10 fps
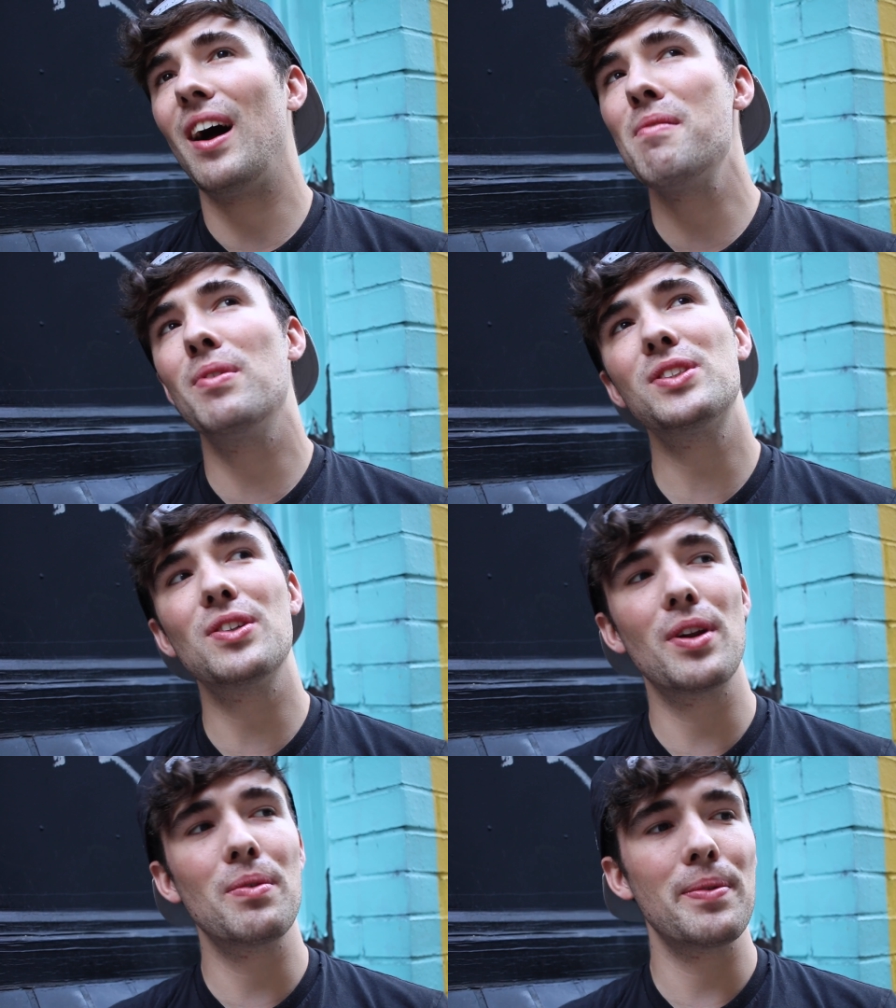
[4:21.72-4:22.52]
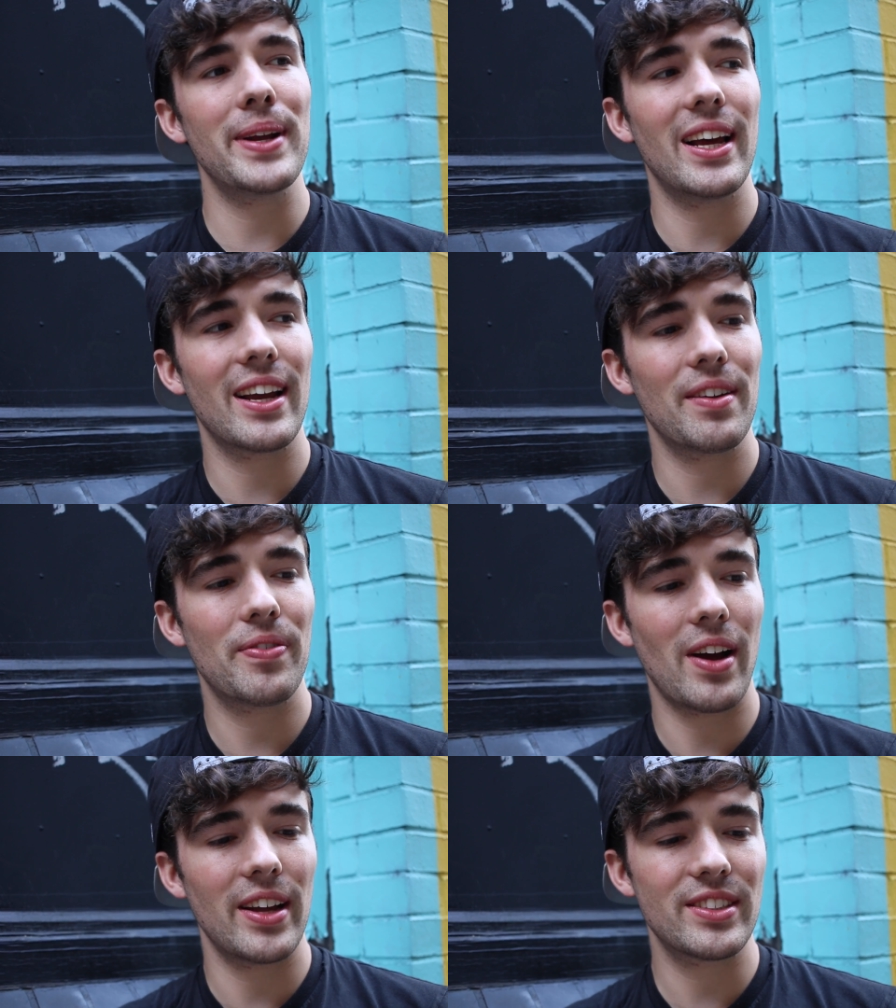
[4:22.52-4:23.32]
I'm not sure what it would have been like if
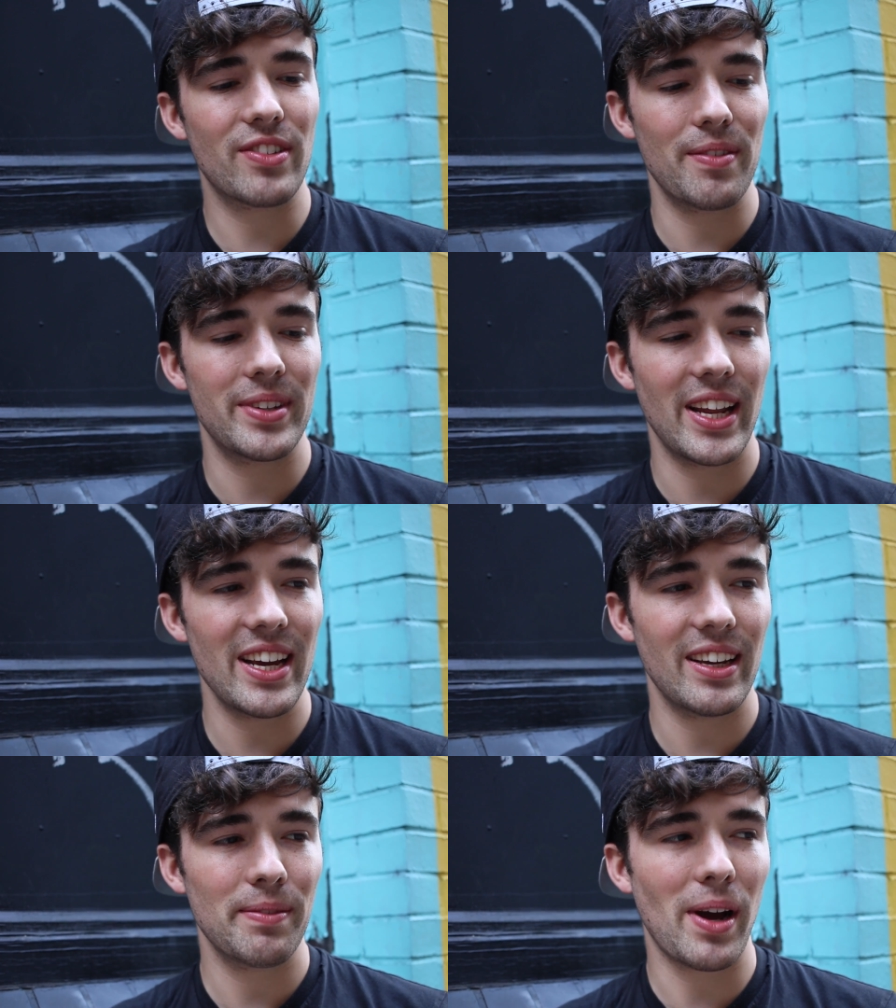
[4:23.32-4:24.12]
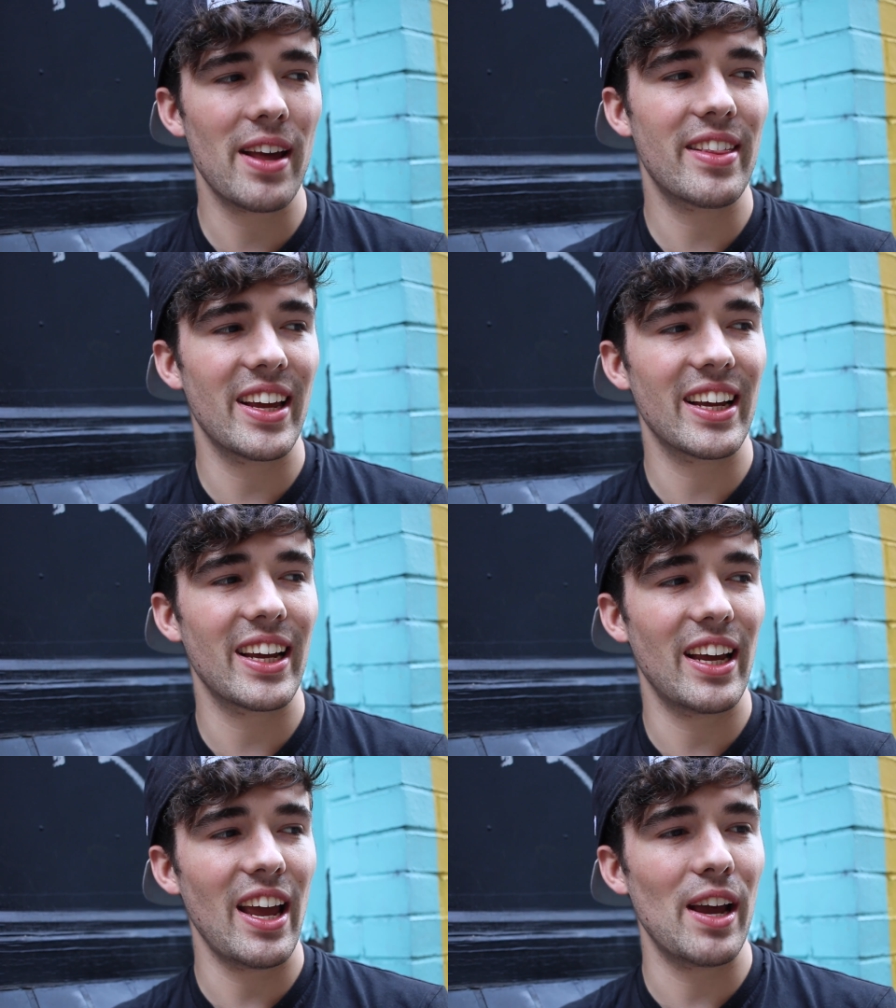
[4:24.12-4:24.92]
I'd scripted it, but I think
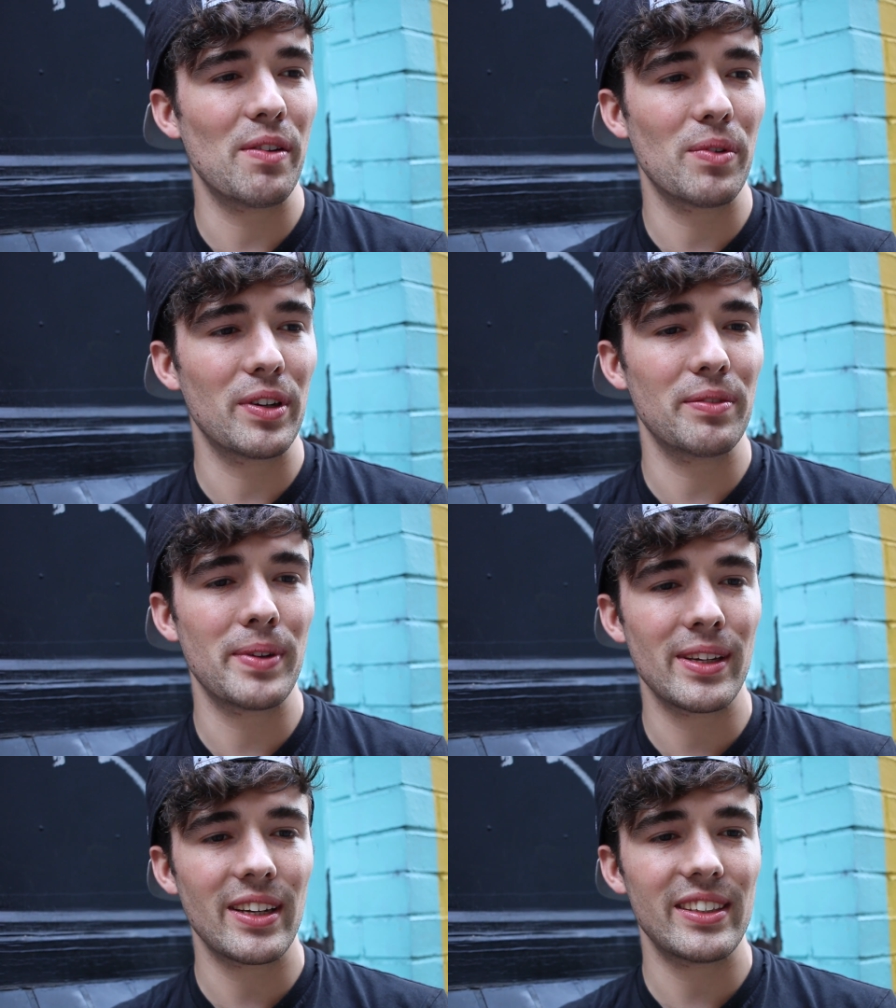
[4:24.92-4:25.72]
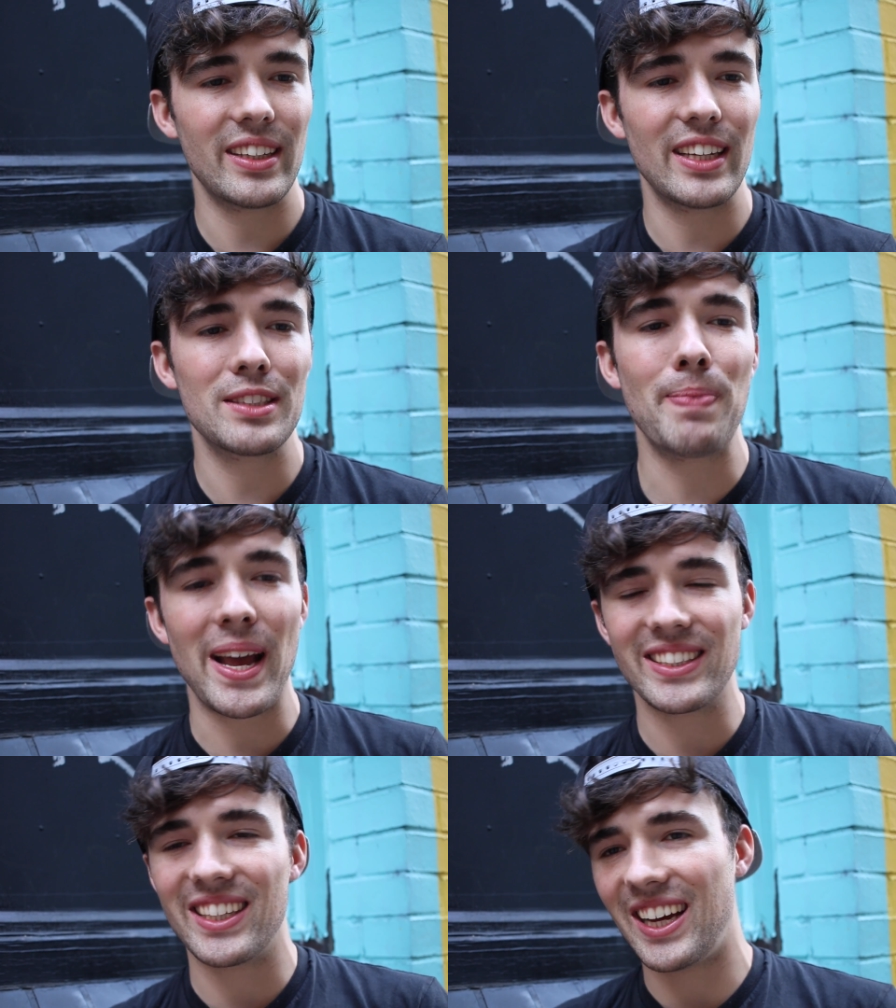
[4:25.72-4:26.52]
it's
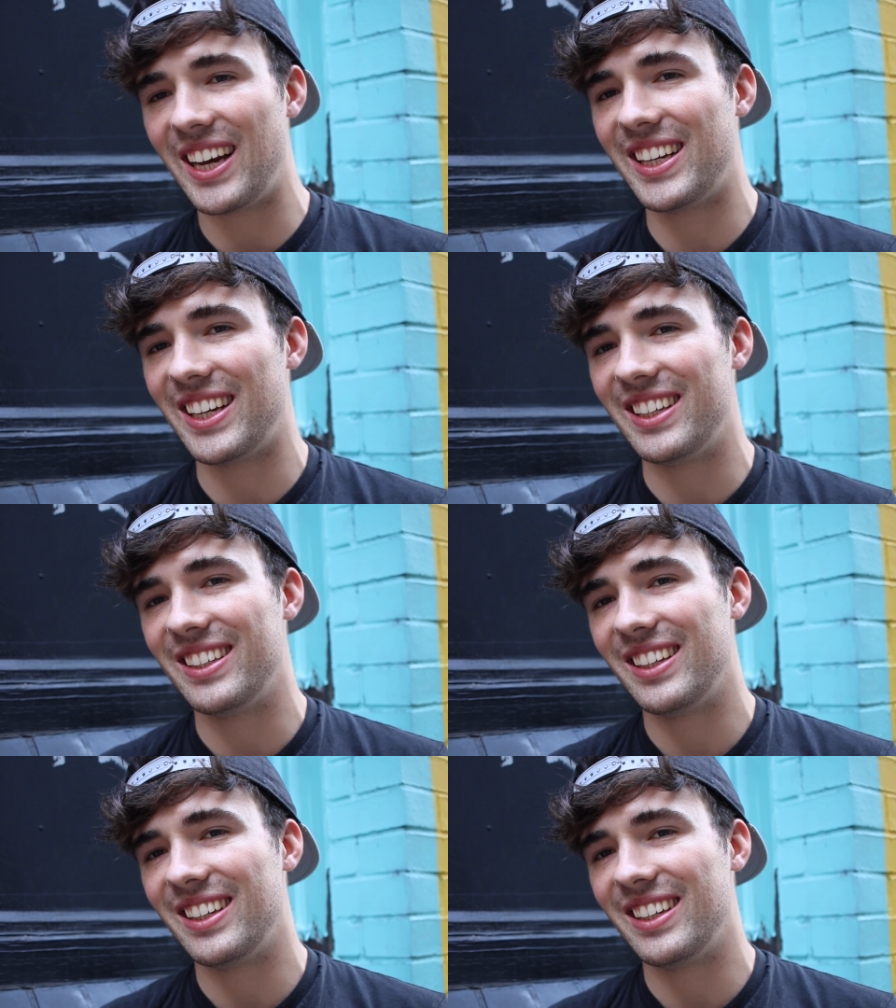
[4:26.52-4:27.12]
better that I did.